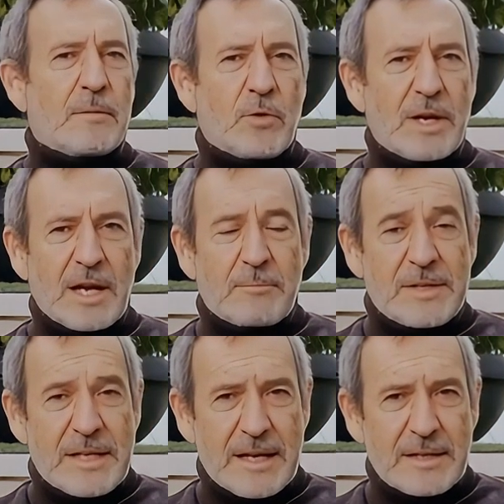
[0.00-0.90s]
Want help
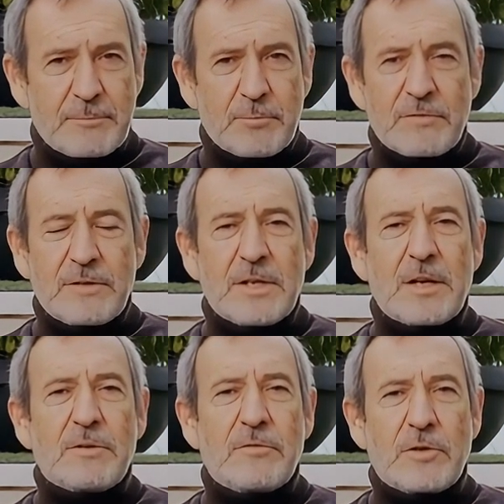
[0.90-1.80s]
designing the perfect
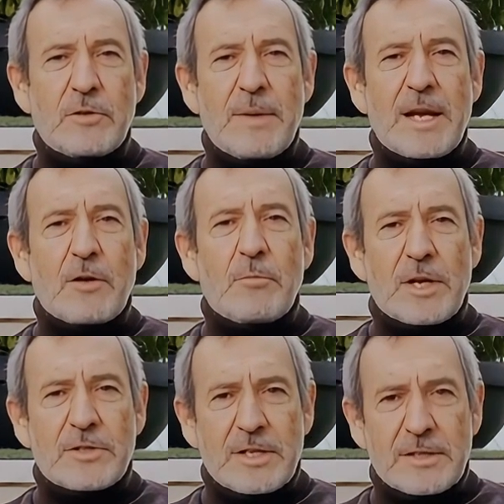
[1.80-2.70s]
cover for your paddle
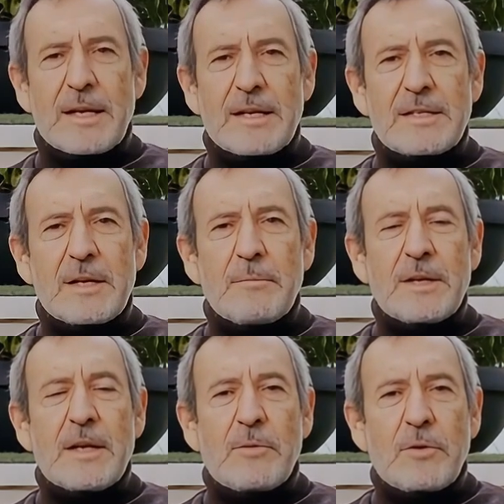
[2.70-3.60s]
project? Hit us up
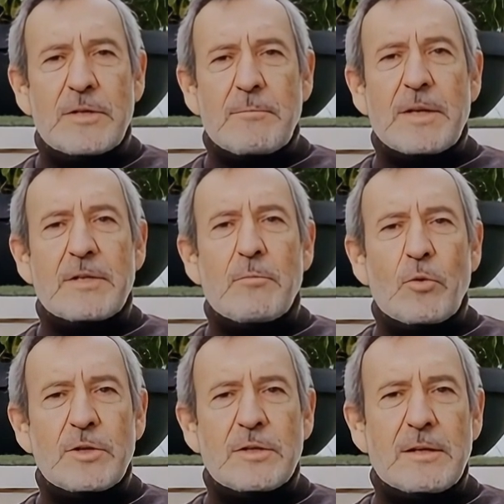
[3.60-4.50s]
at WSB
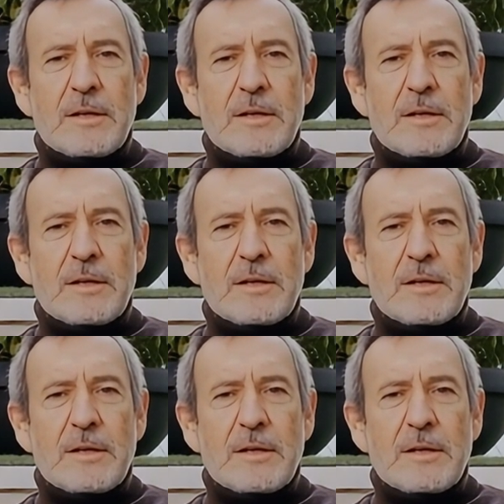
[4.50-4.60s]
Sport.